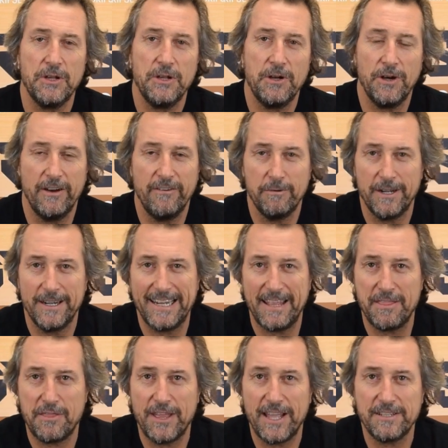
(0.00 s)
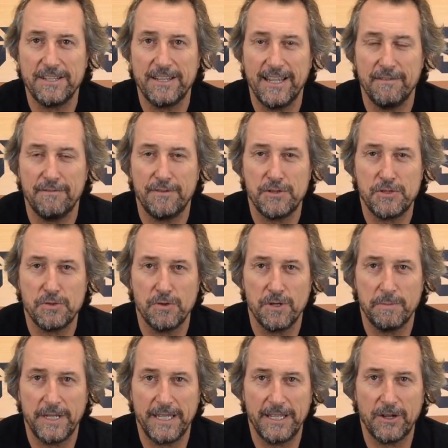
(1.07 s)
Hi everyone, and thanks again for joining
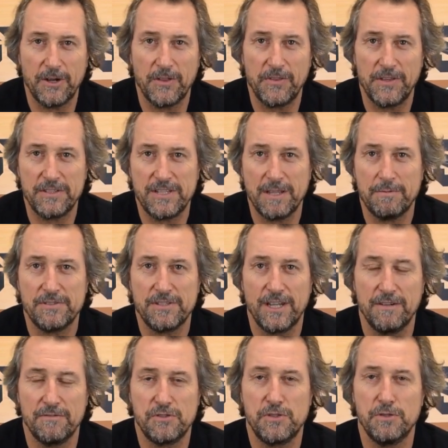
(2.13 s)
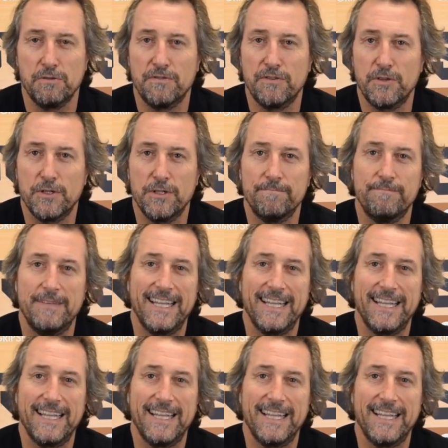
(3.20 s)
me on this episode of Sealed for Good.